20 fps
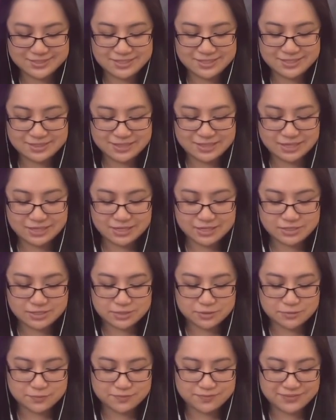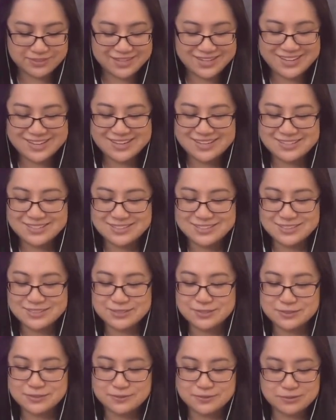But I do. So,
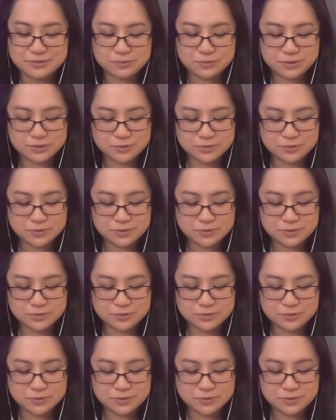we're